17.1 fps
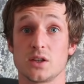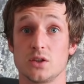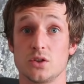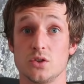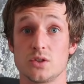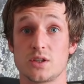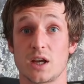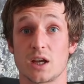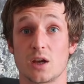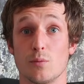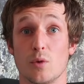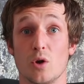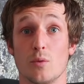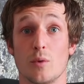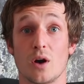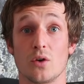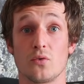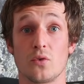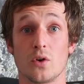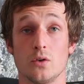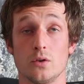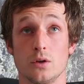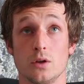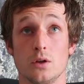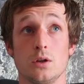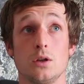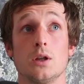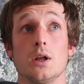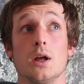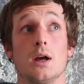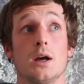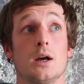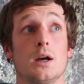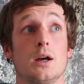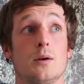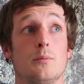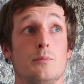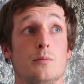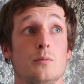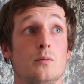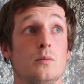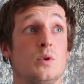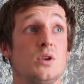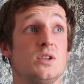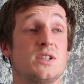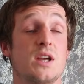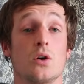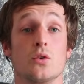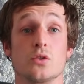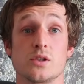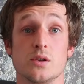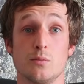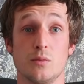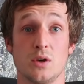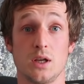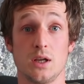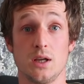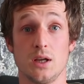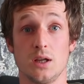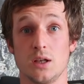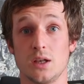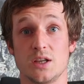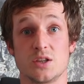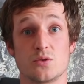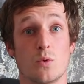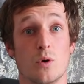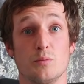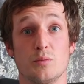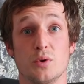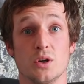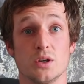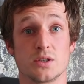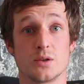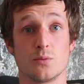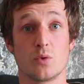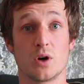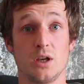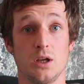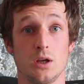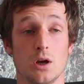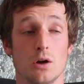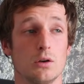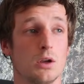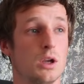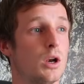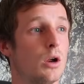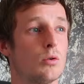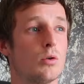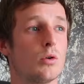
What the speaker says: I do take a mobile phone. Tell somebody, at least one person, where you're going,